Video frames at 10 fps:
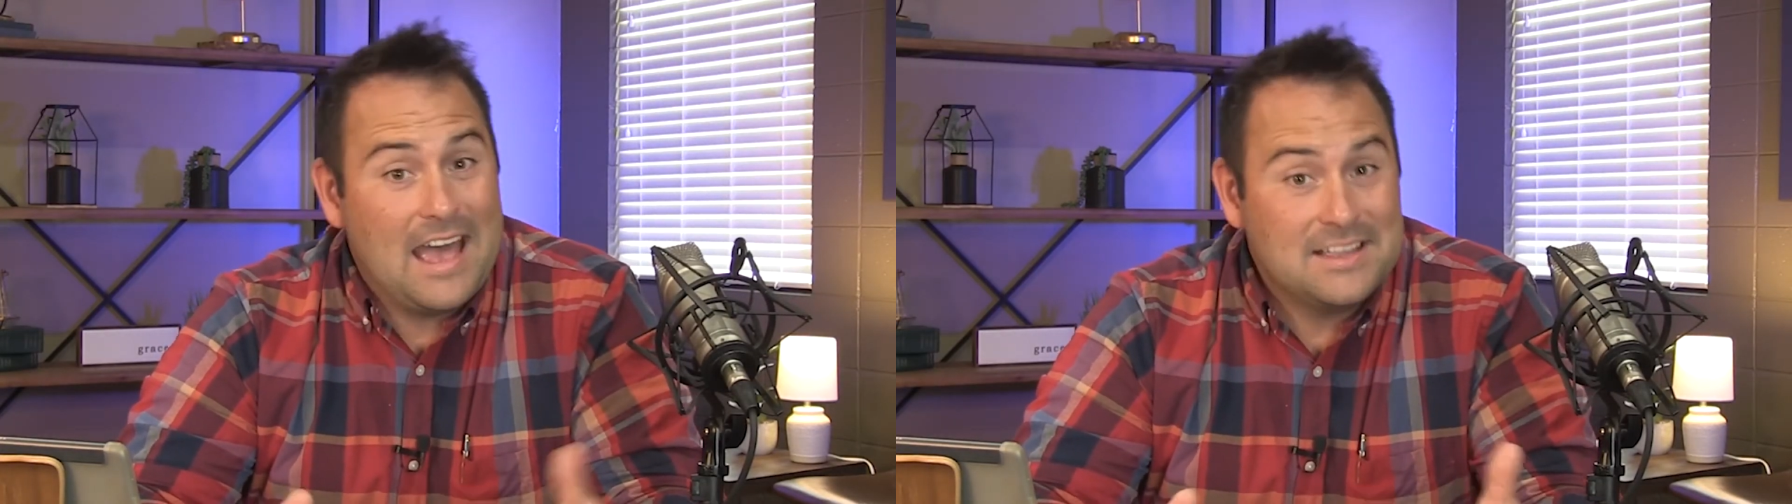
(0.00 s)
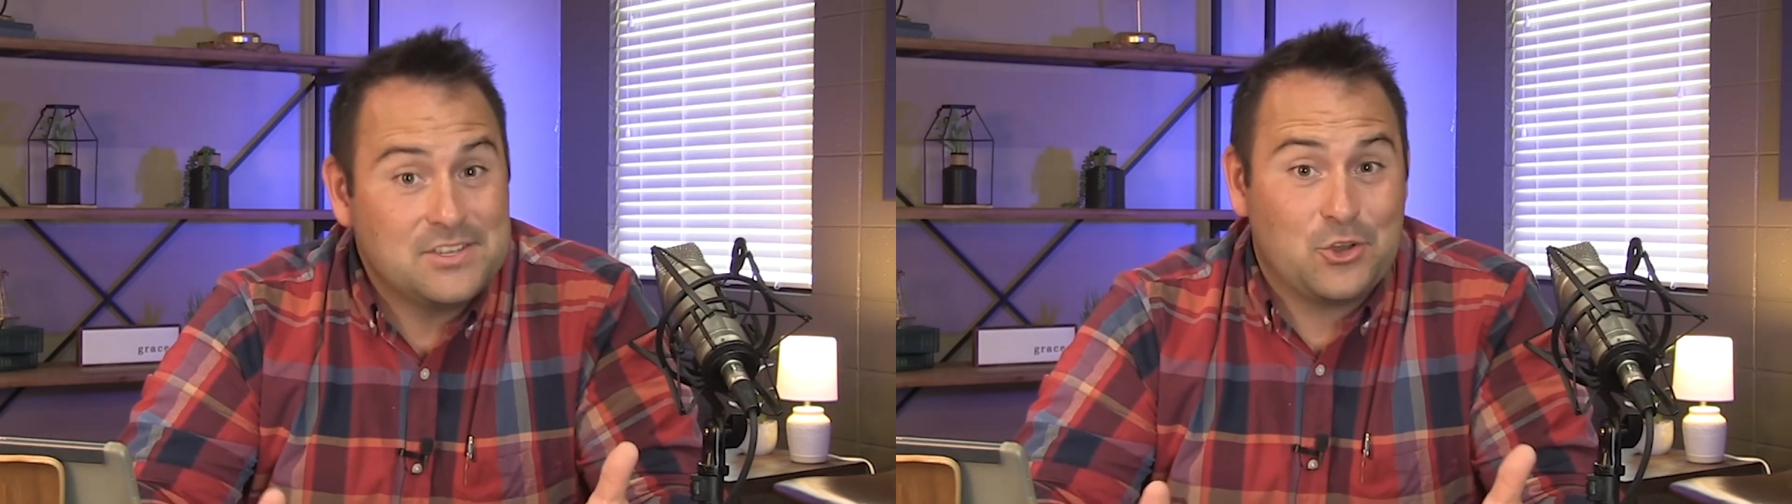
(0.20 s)

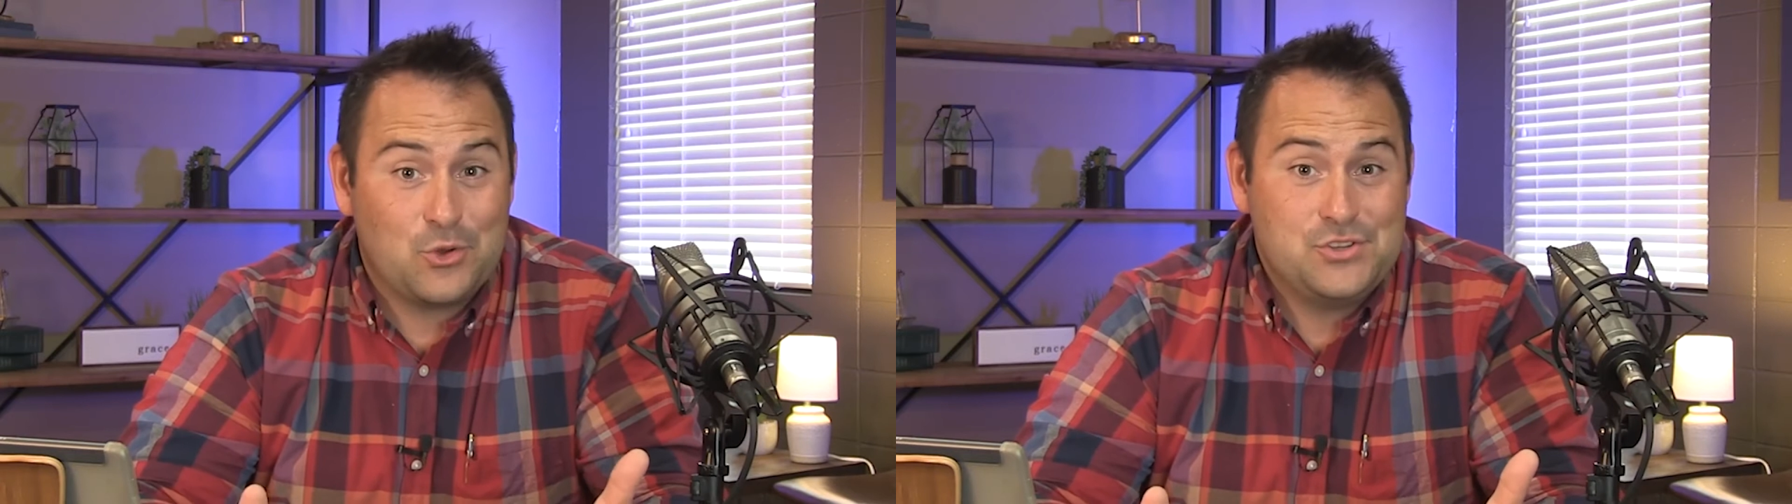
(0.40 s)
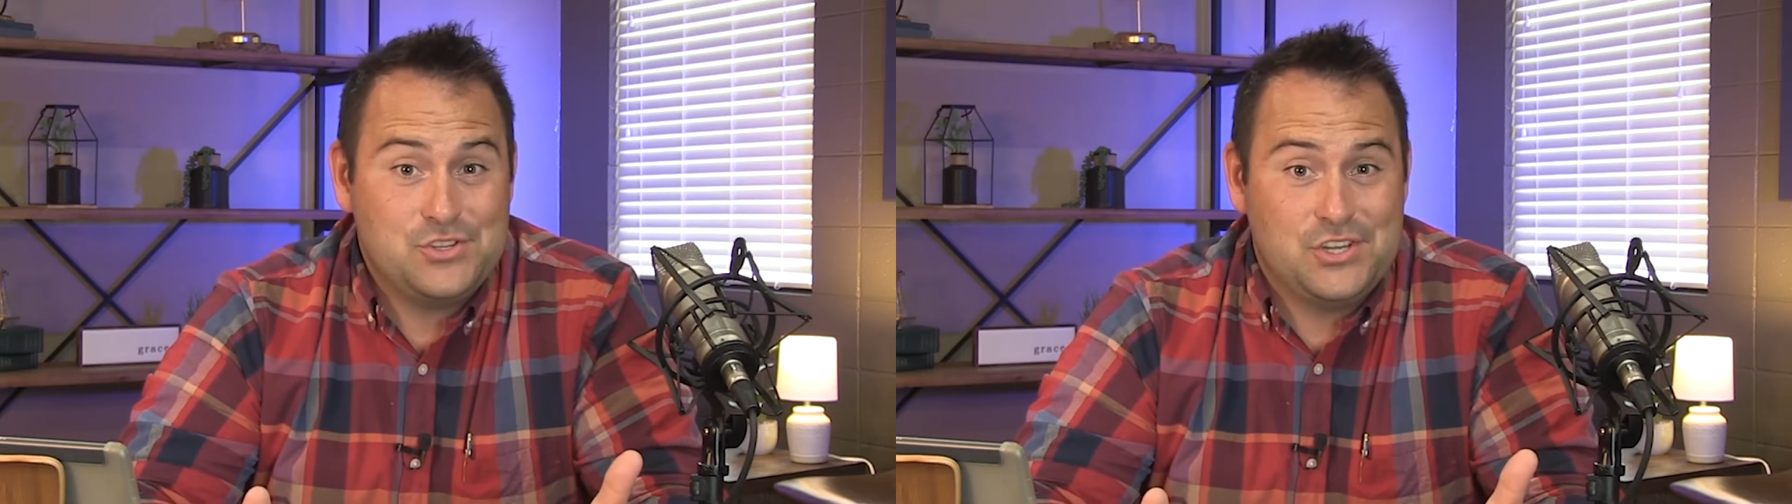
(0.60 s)
as a
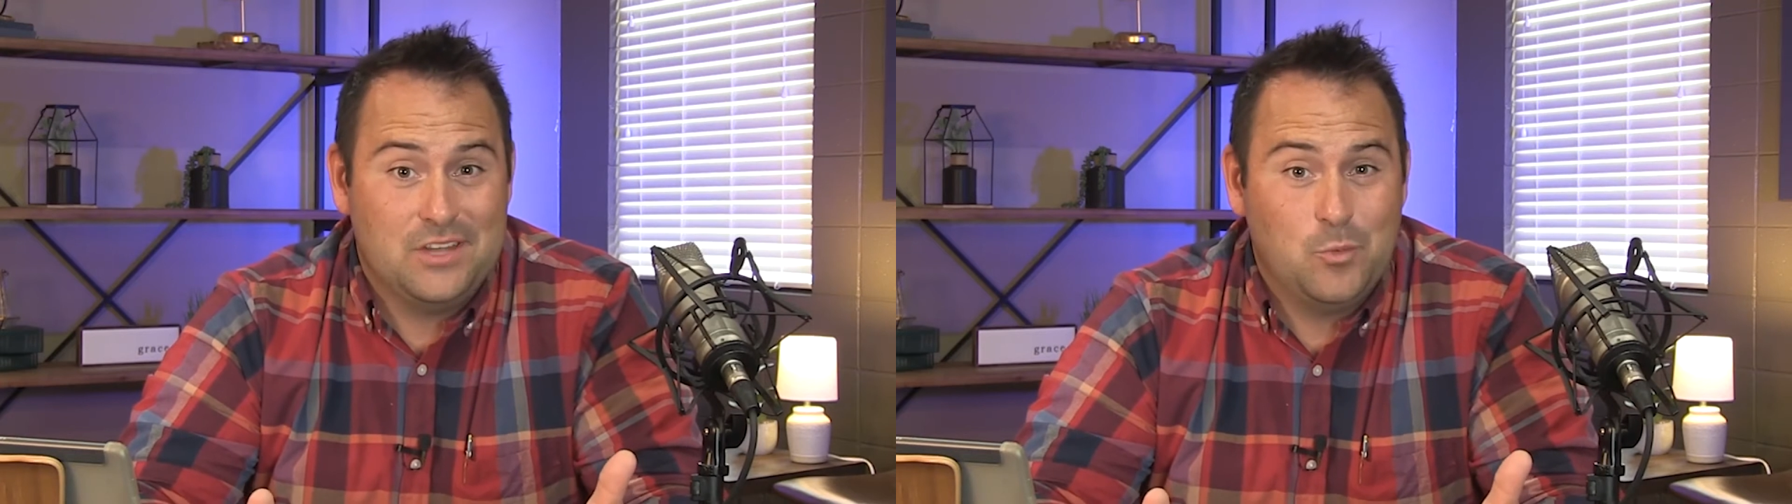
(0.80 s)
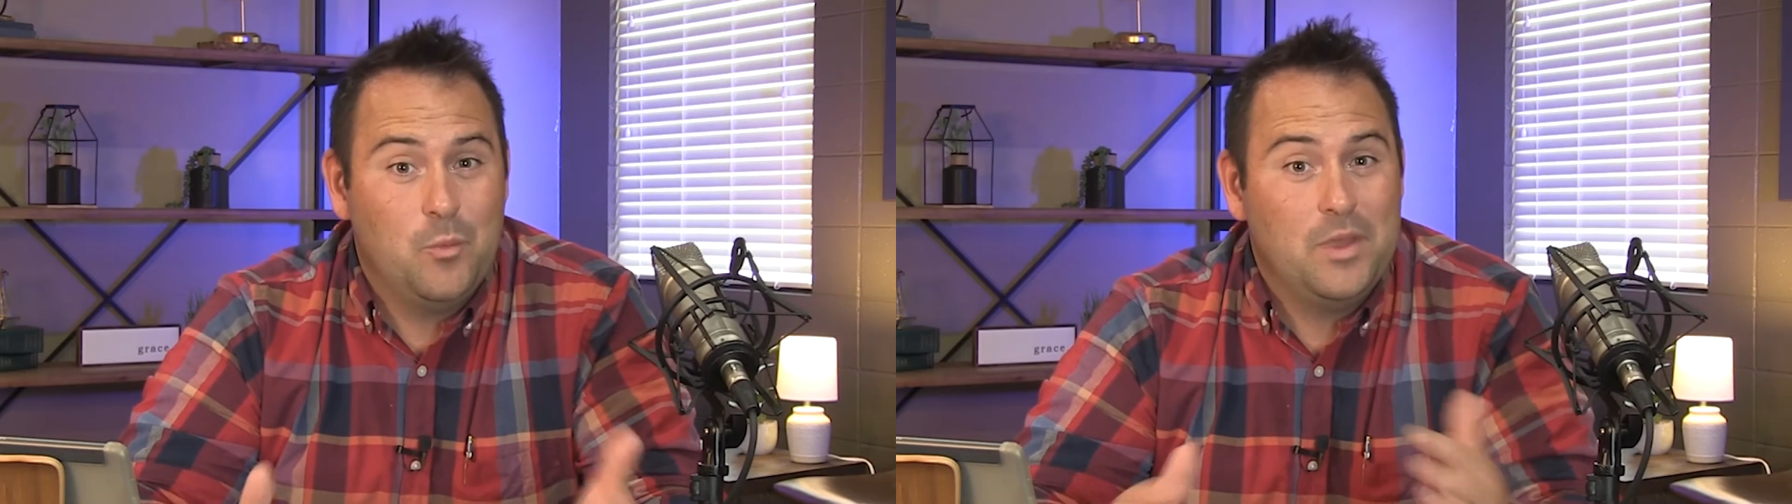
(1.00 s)

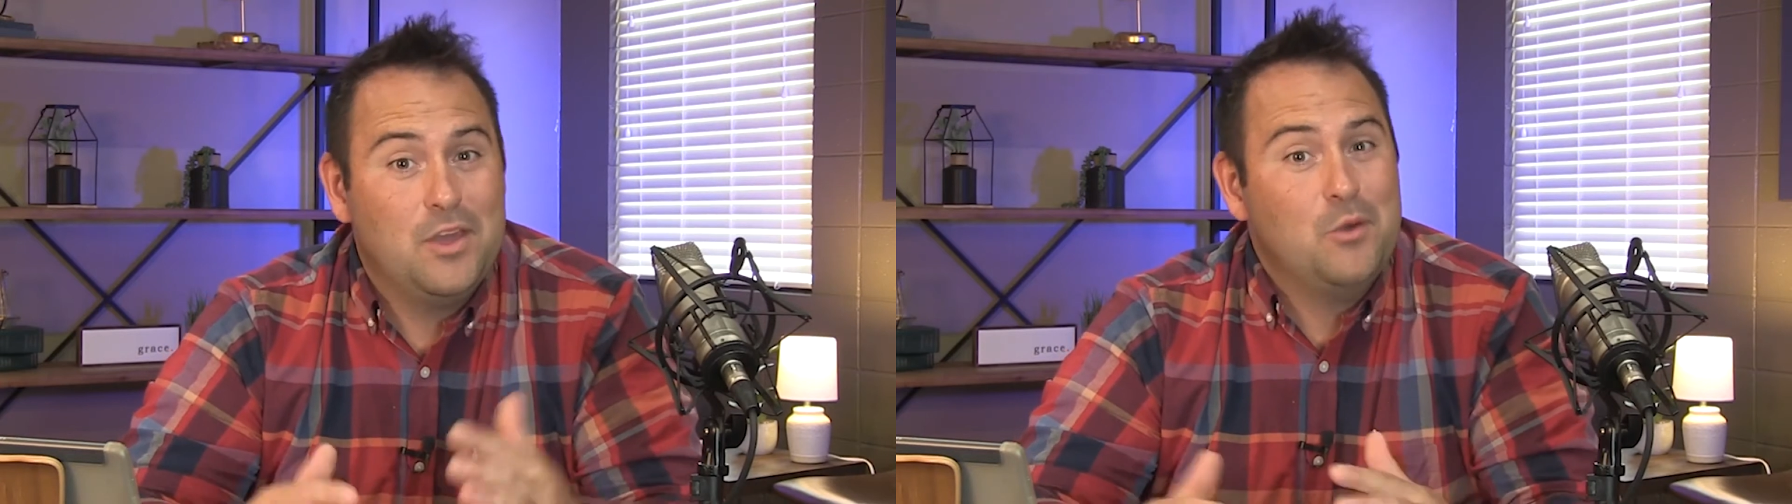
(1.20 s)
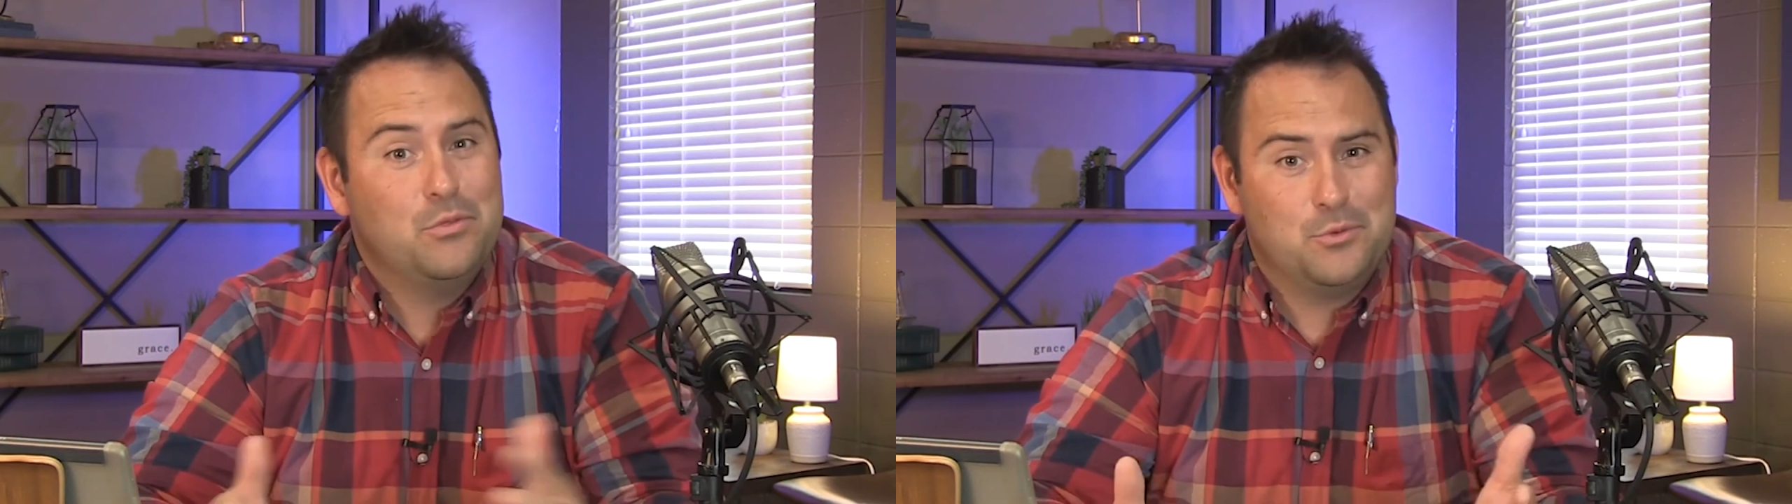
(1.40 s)
Christian when we go